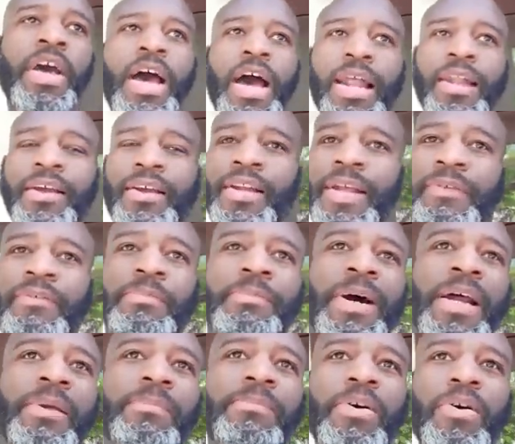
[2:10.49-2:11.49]
I look at
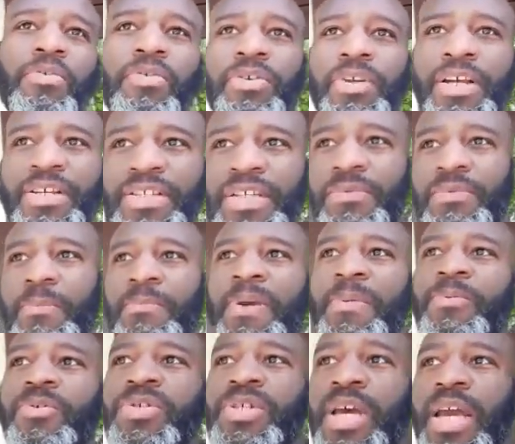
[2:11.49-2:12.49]
everybody's posts, and I see what
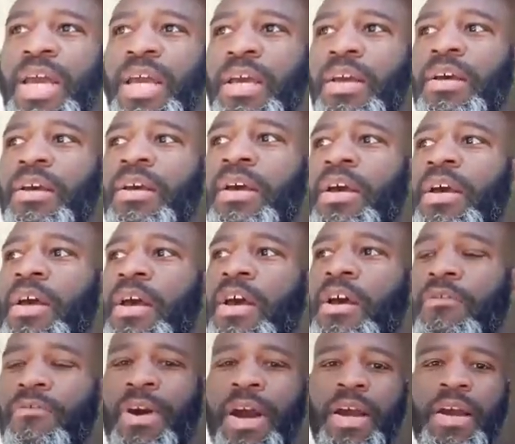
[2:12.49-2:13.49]
people saying,
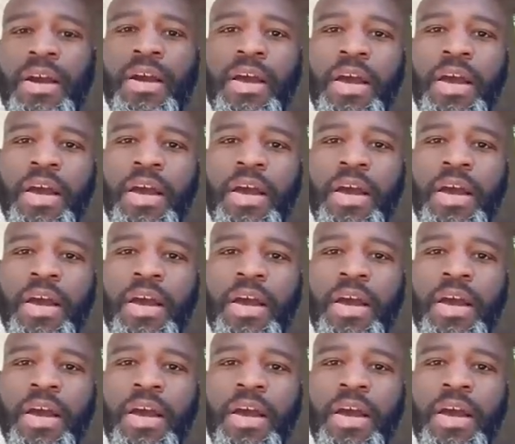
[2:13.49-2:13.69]
right?